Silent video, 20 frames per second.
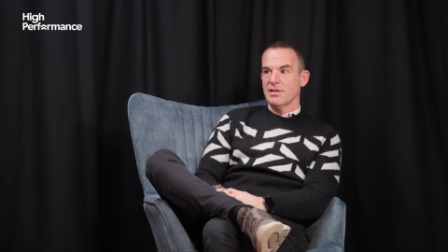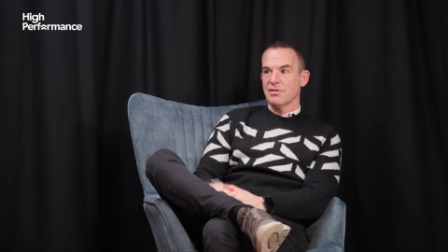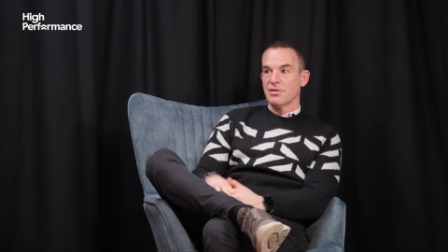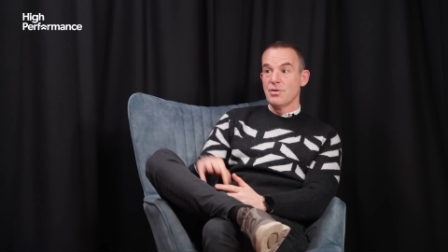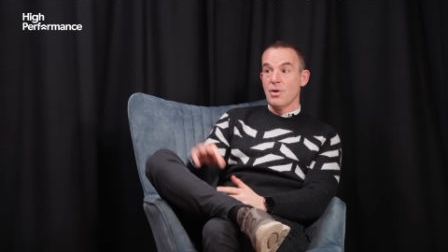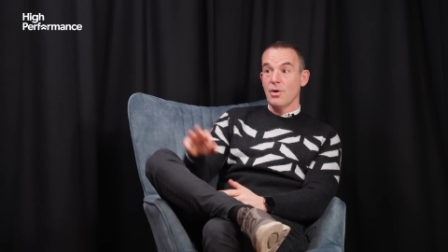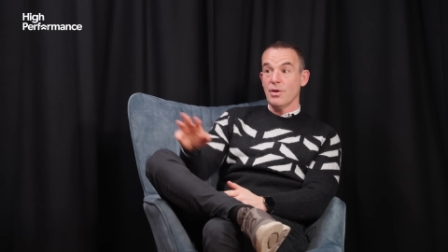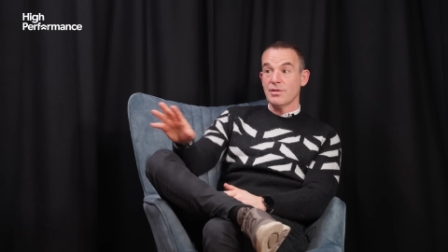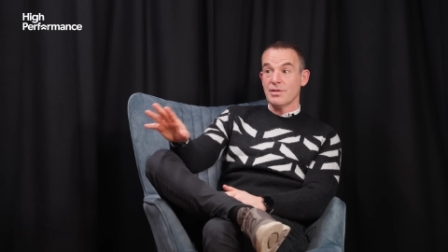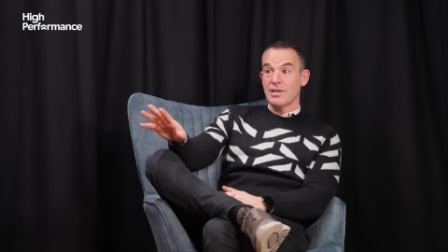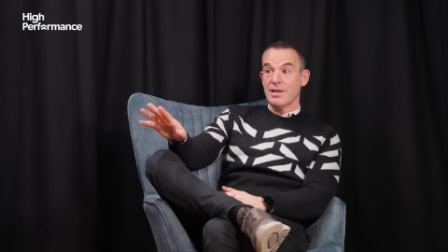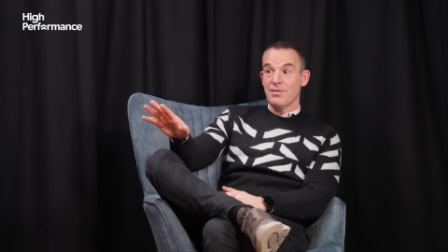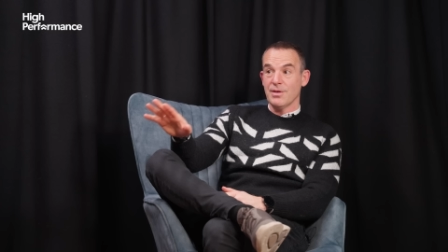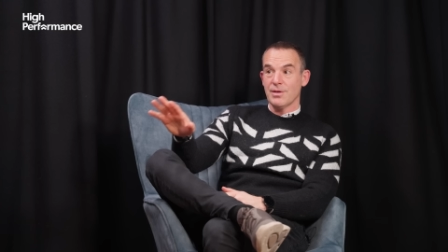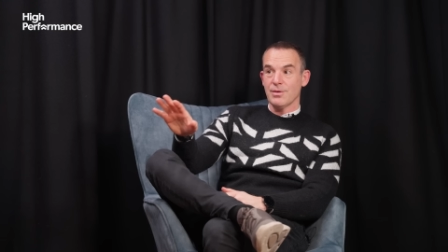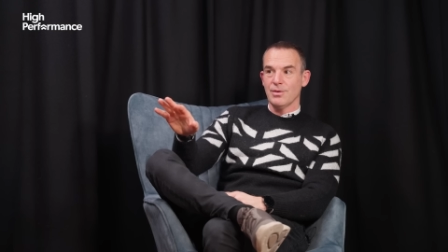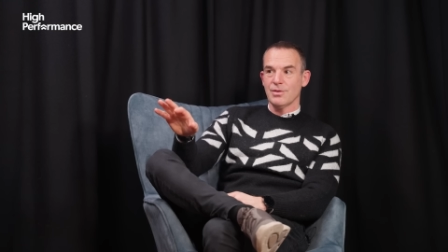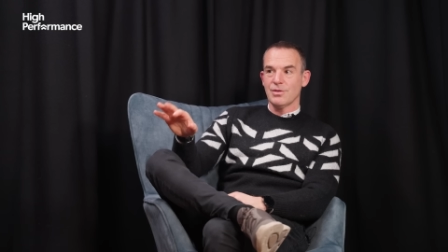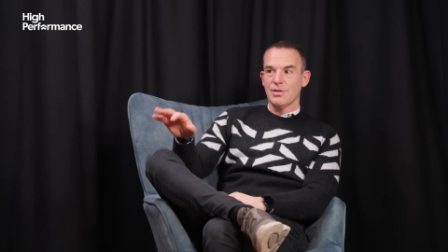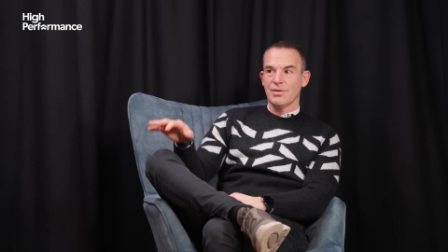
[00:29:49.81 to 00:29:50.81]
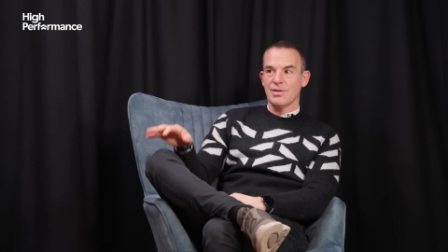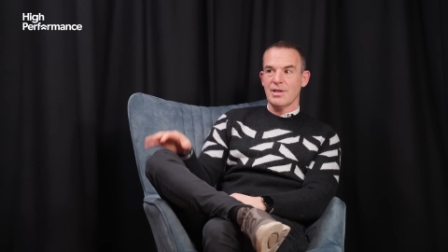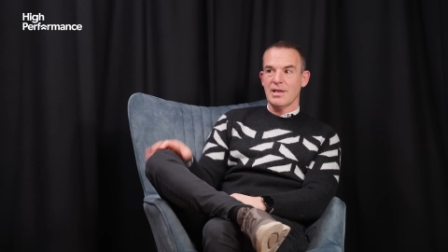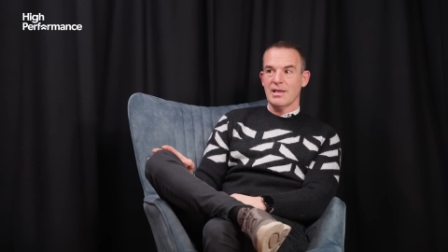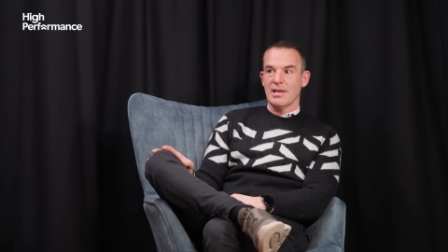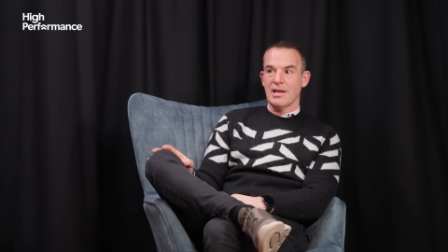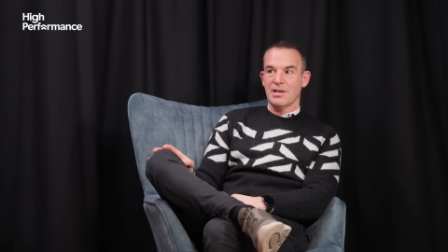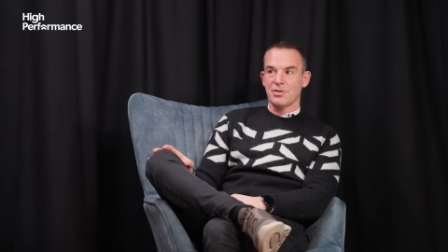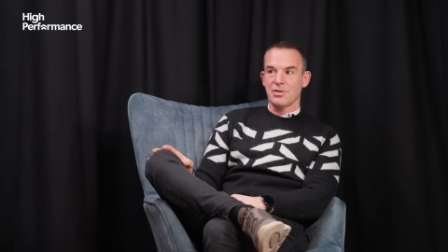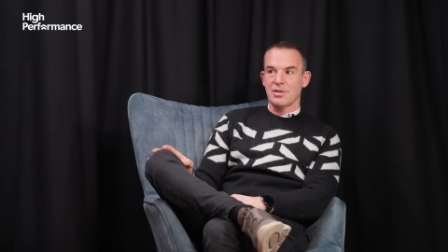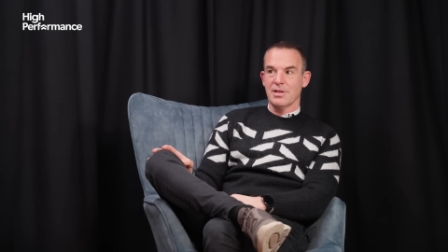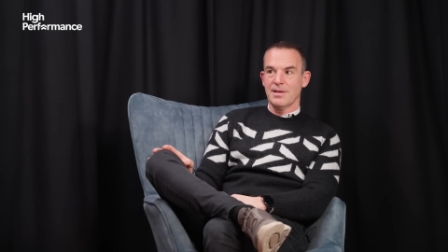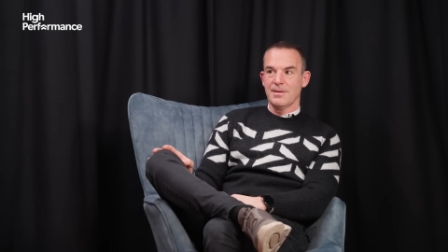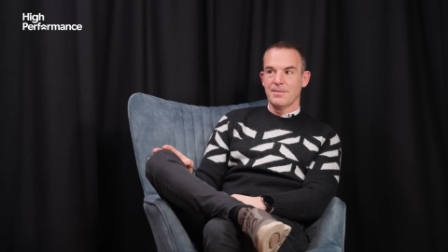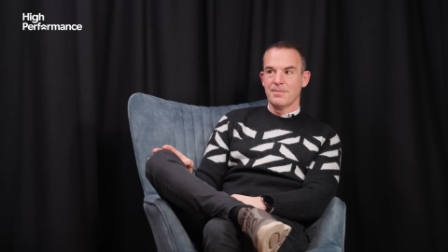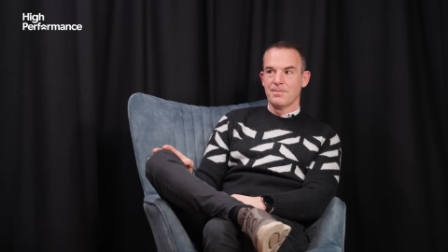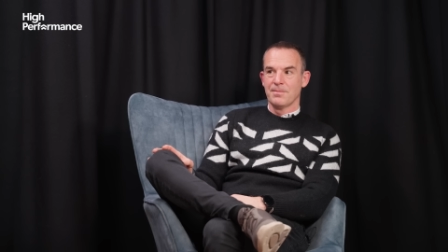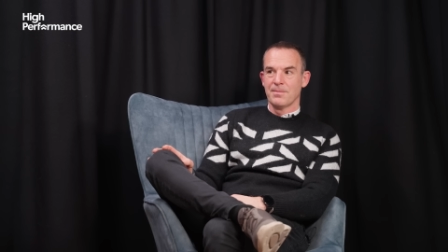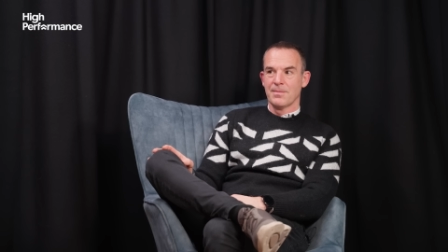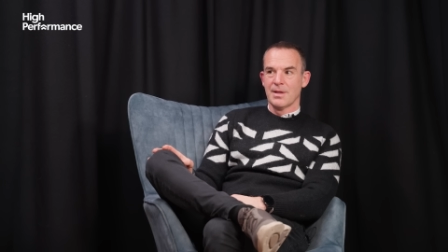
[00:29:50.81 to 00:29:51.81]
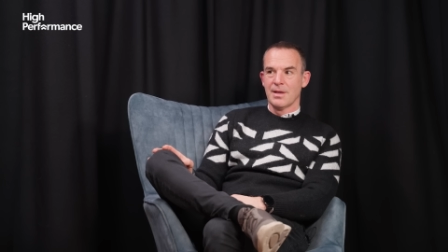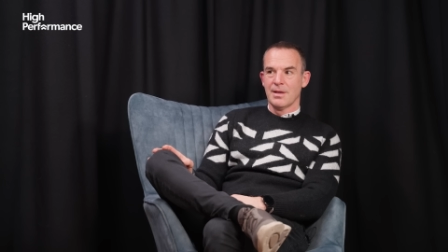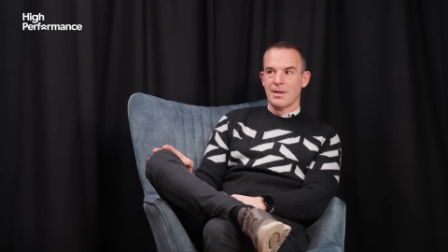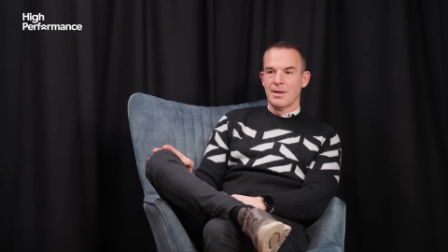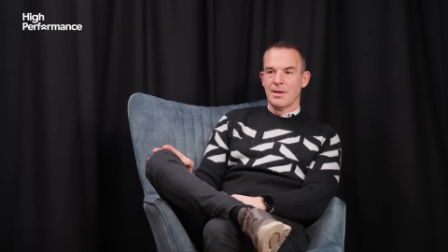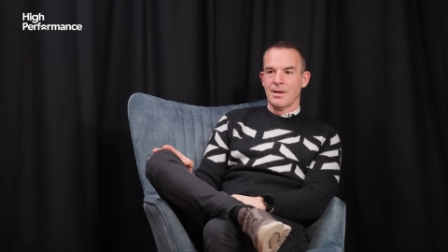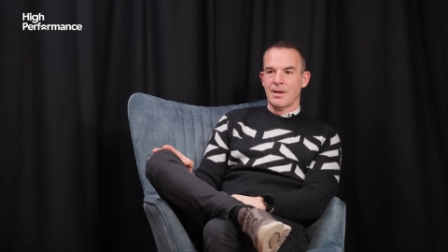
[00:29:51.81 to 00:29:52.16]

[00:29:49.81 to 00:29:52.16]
It's not as difficult as you think, actually. Okay.